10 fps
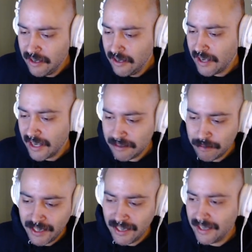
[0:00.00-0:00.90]
as
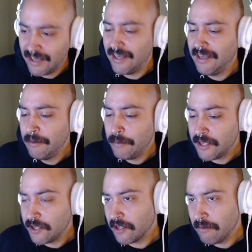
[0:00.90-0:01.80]
being
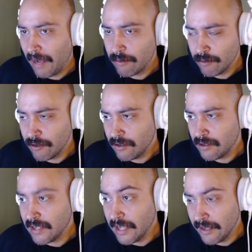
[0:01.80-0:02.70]
potentially mappable
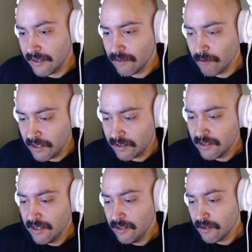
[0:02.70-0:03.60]
things with
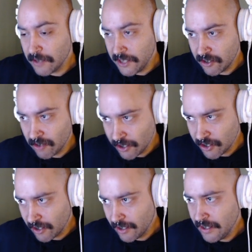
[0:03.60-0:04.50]
3D
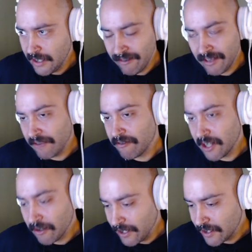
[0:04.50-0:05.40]
structure, even like flood
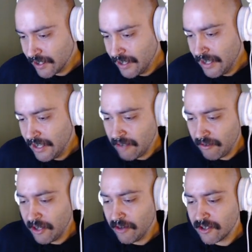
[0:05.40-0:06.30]
risk. If you
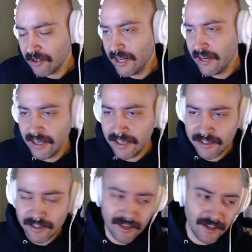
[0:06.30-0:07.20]
know certain areas
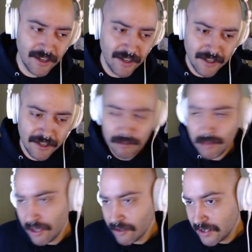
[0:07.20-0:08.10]
are
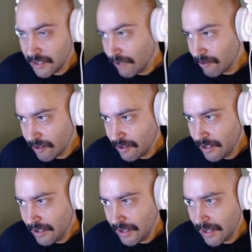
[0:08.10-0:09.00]
below sea level,
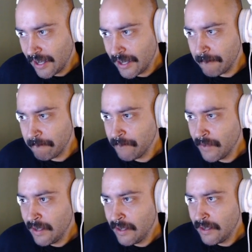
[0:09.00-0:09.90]

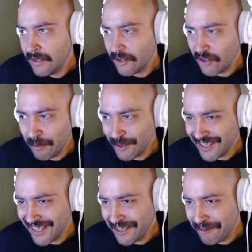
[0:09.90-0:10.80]
you're able to
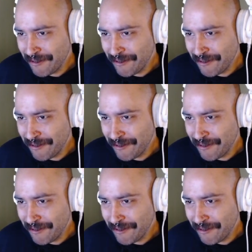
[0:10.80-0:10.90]
kind of